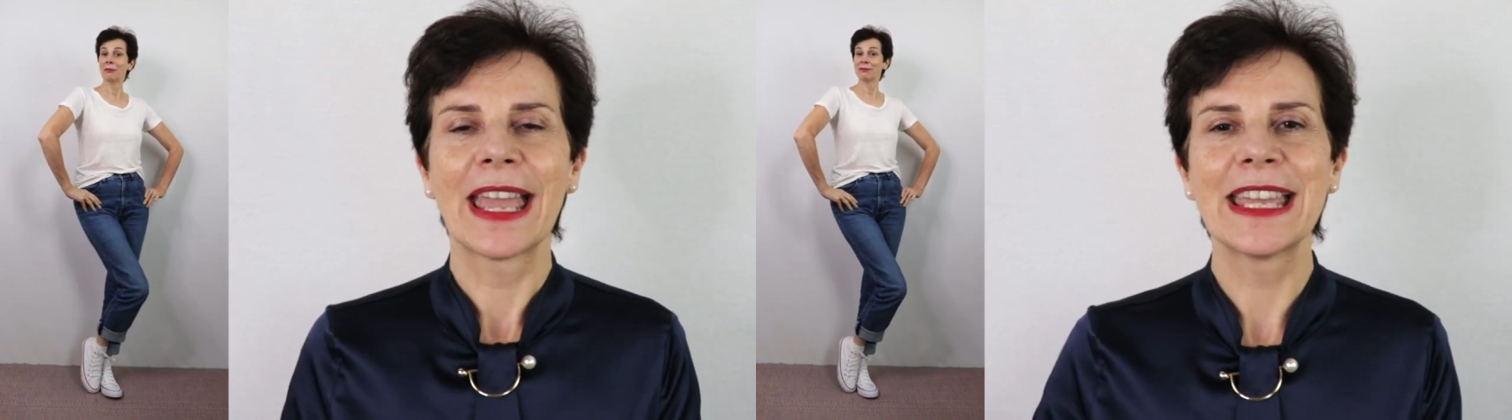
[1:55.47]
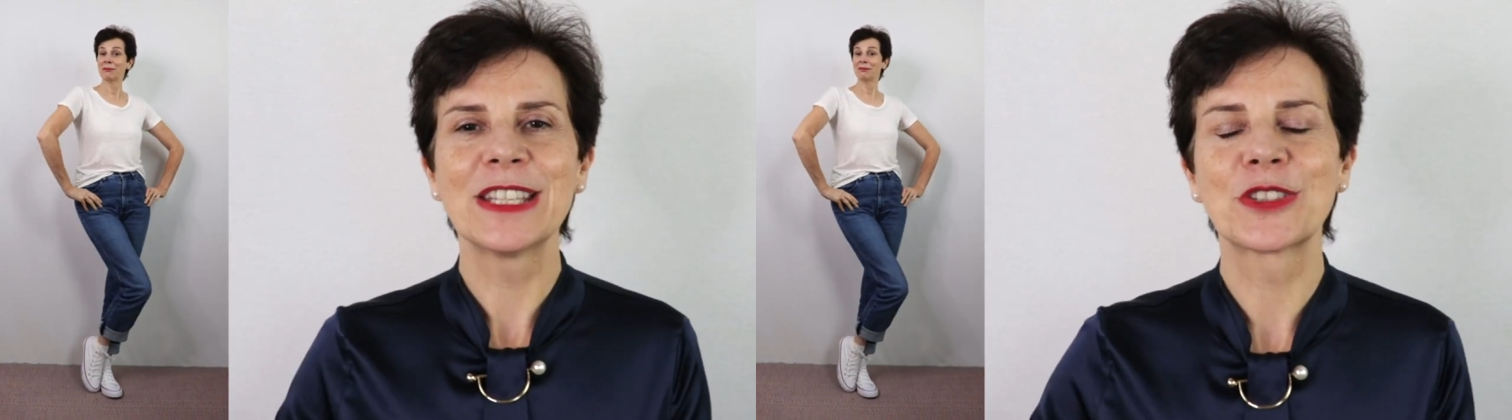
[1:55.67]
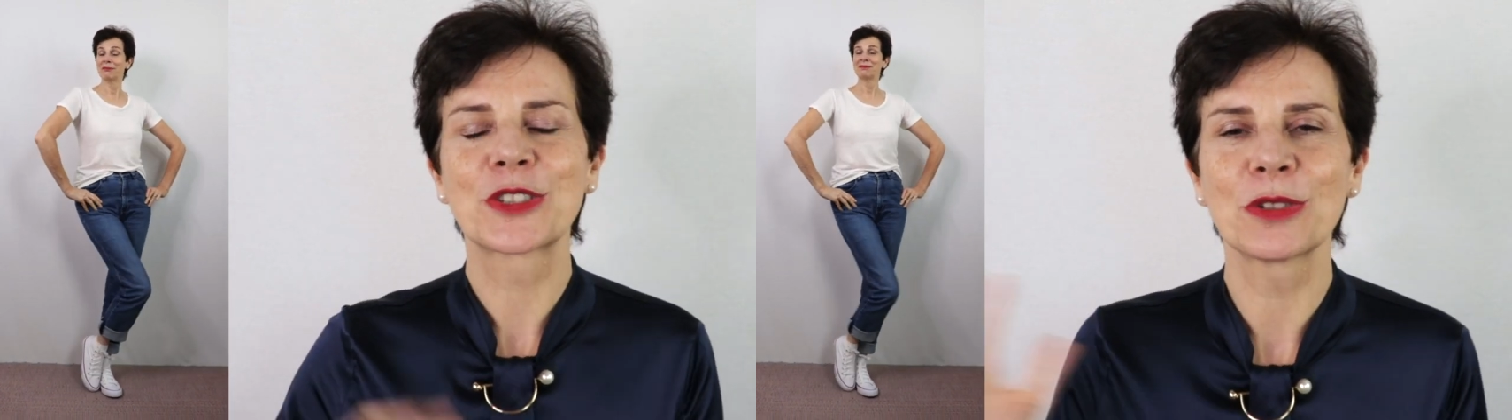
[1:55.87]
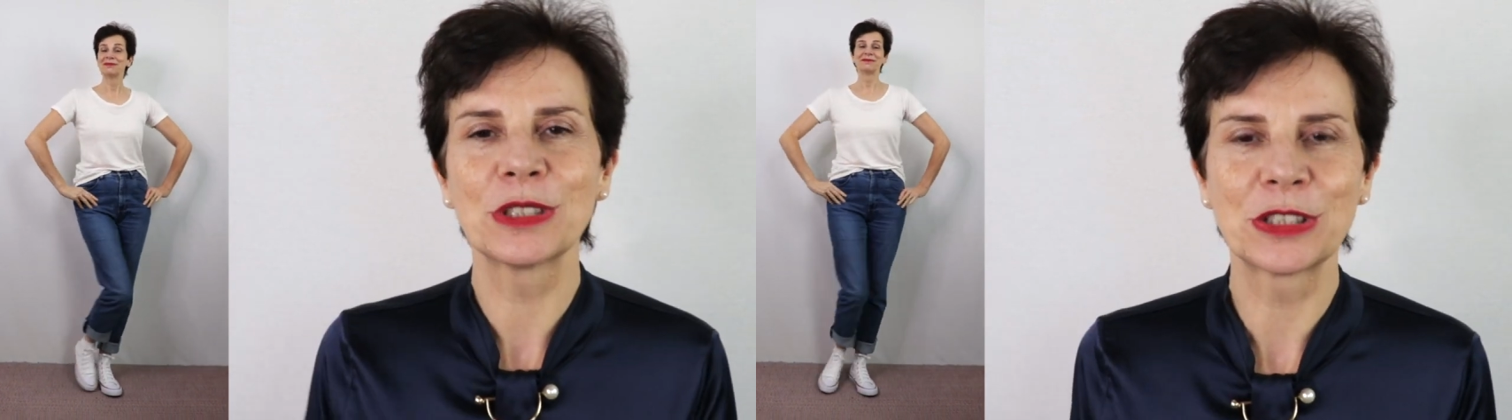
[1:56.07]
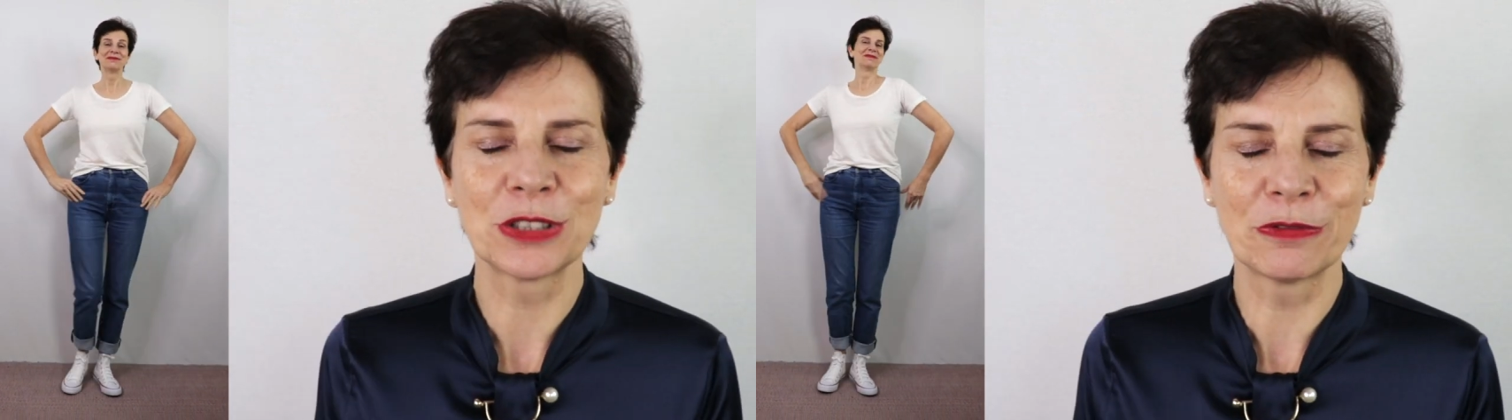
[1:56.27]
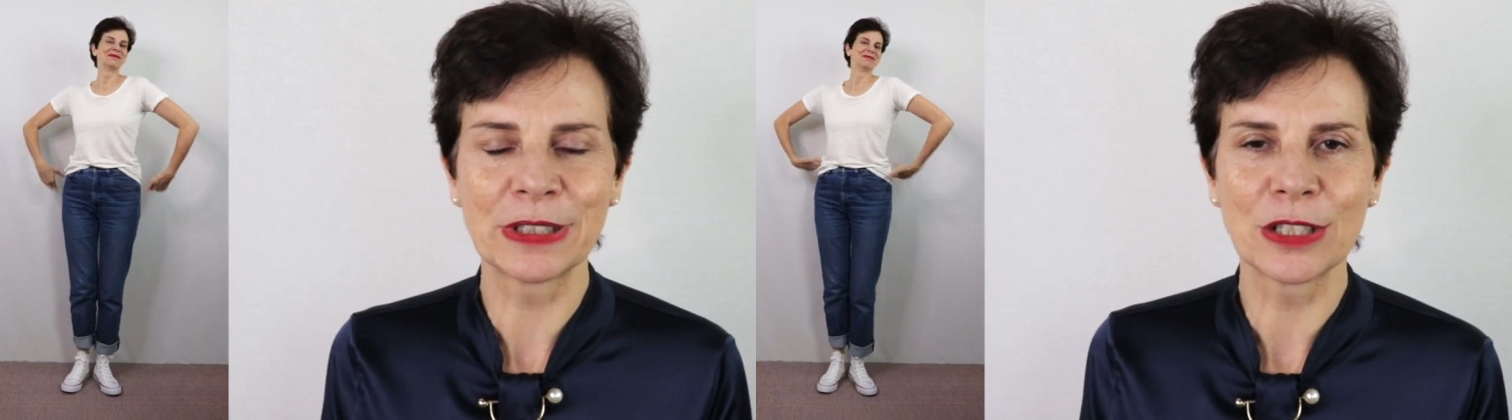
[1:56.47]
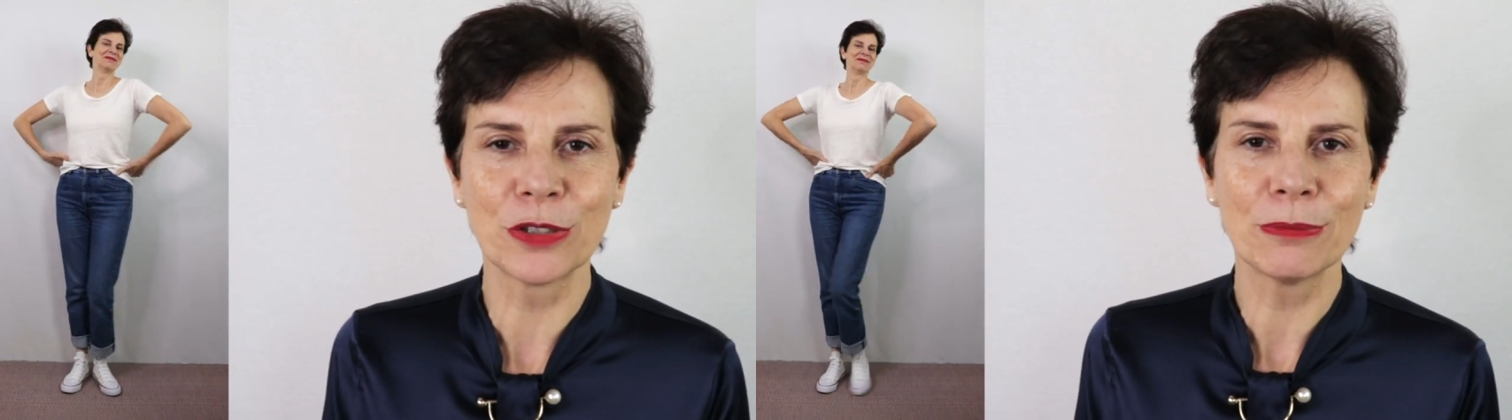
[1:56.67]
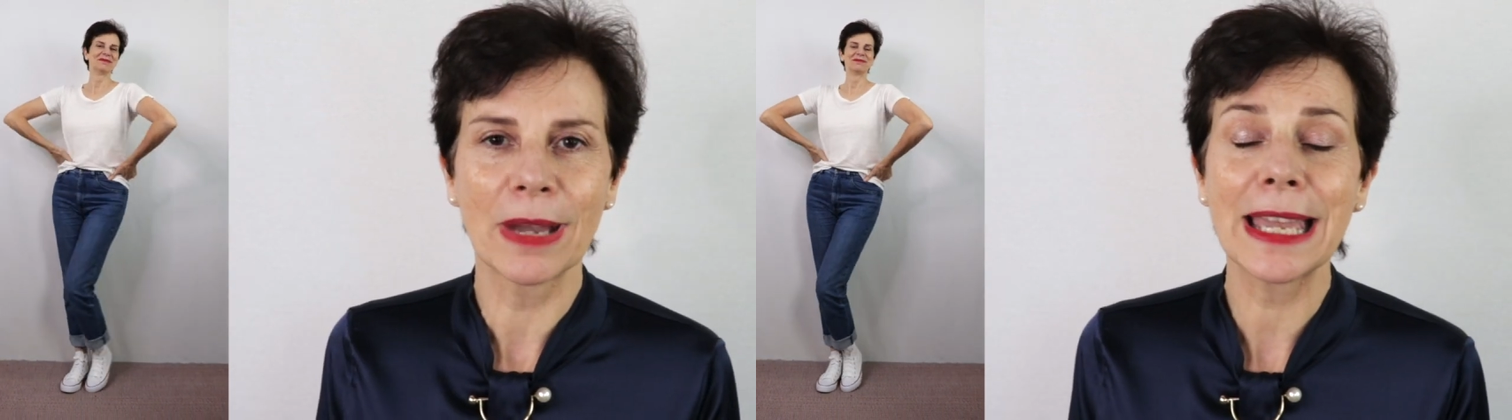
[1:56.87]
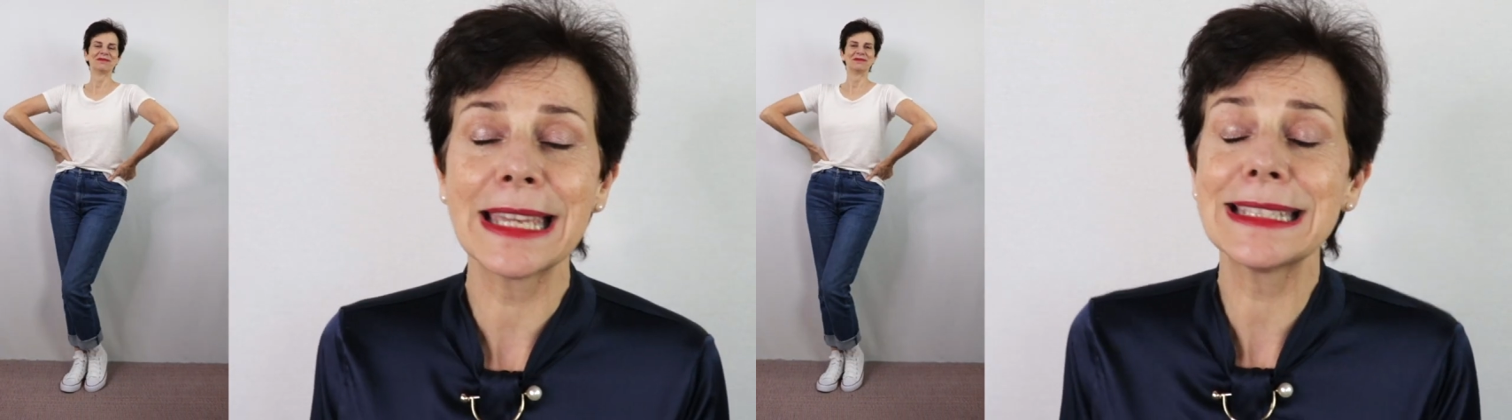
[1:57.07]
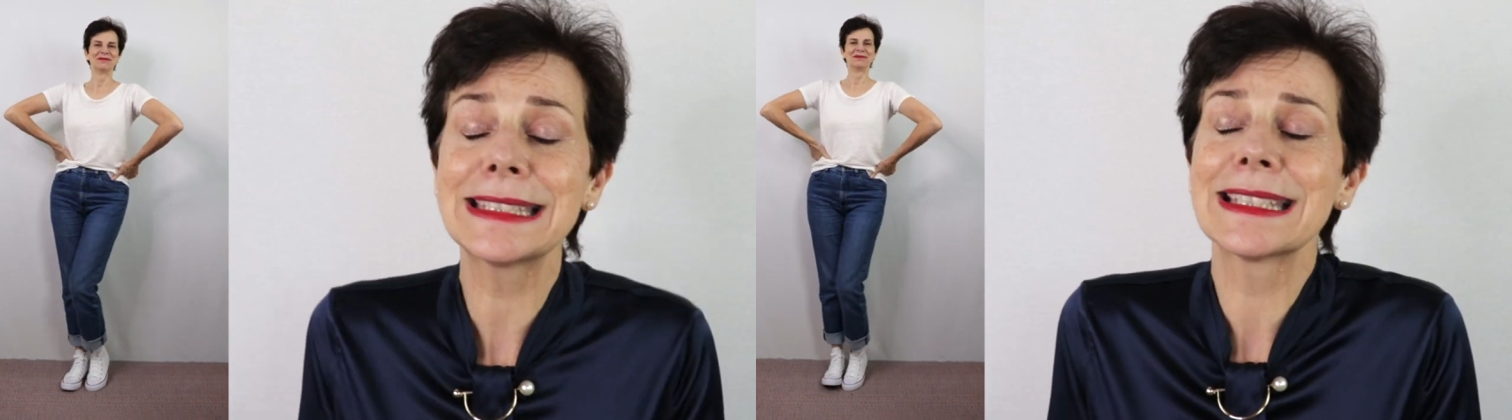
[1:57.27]
and showed it in a video,
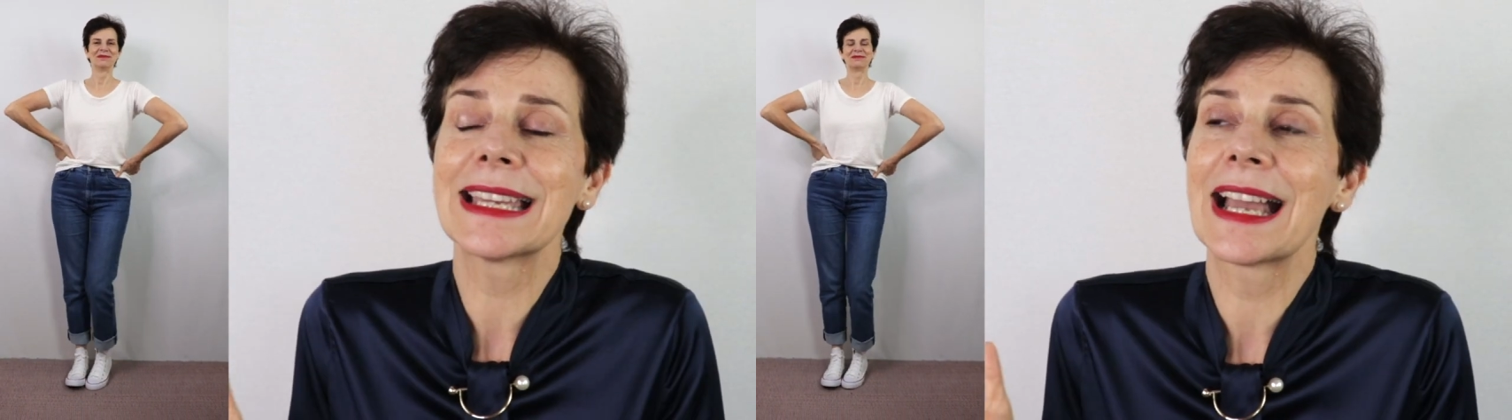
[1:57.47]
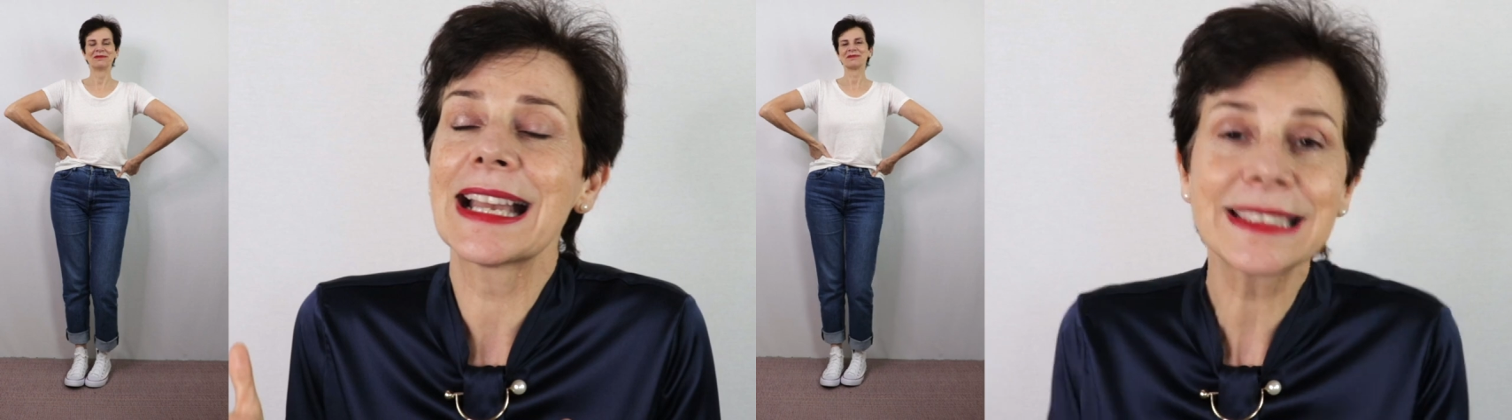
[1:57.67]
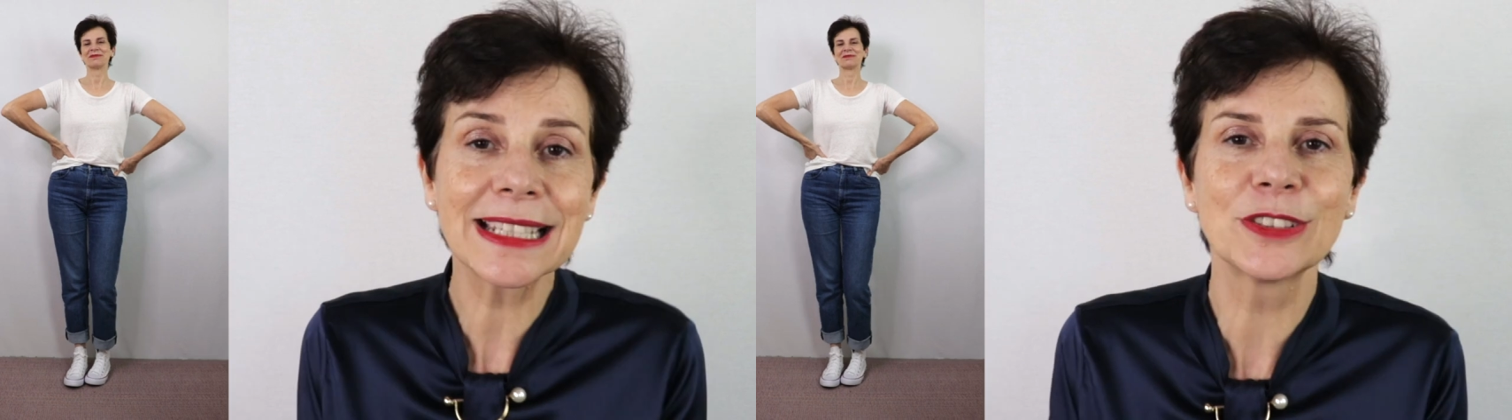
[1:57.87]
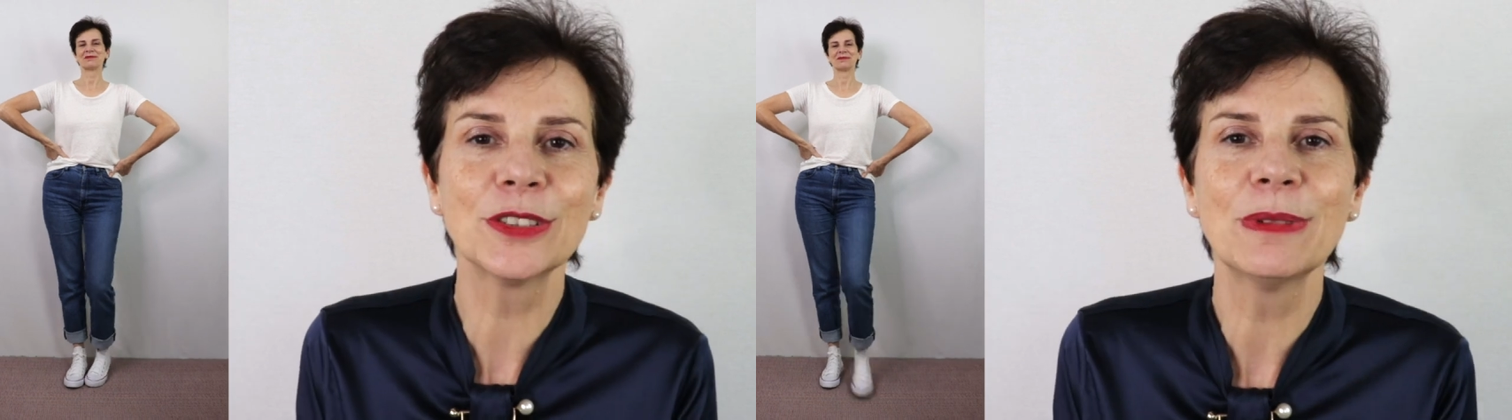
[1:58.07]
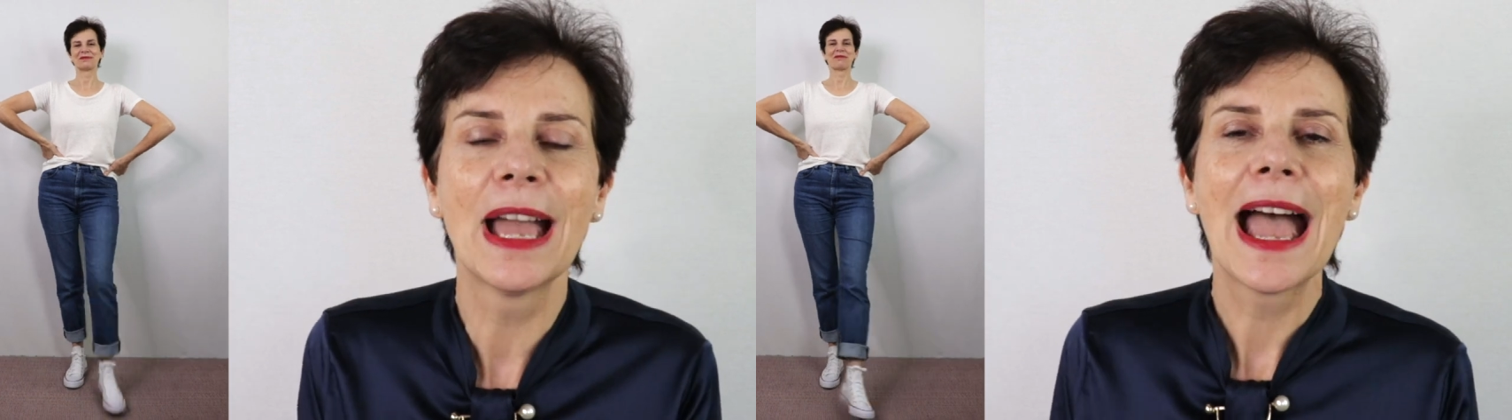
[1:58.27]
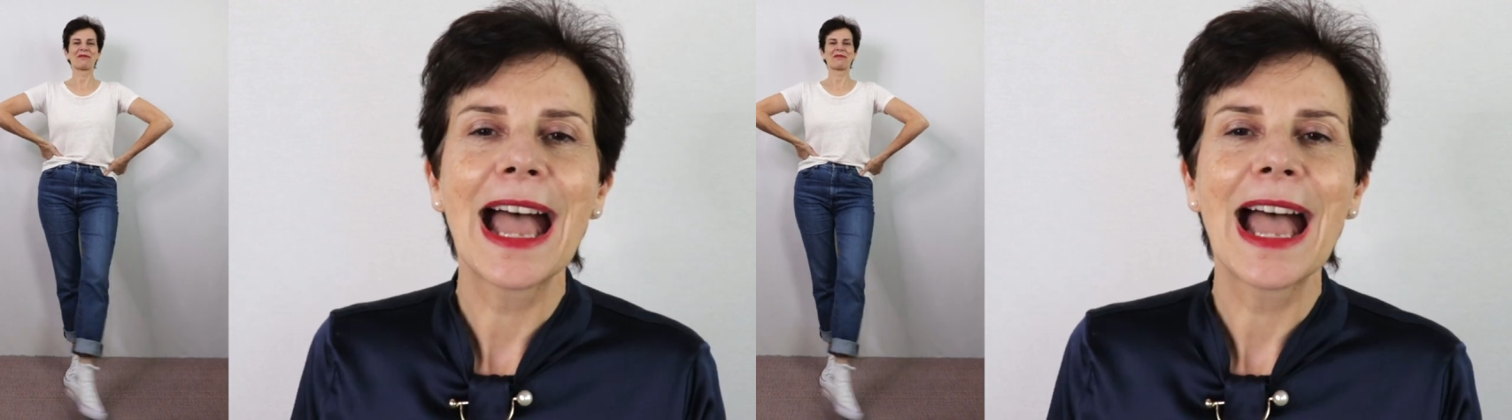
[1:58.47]
and I tell you,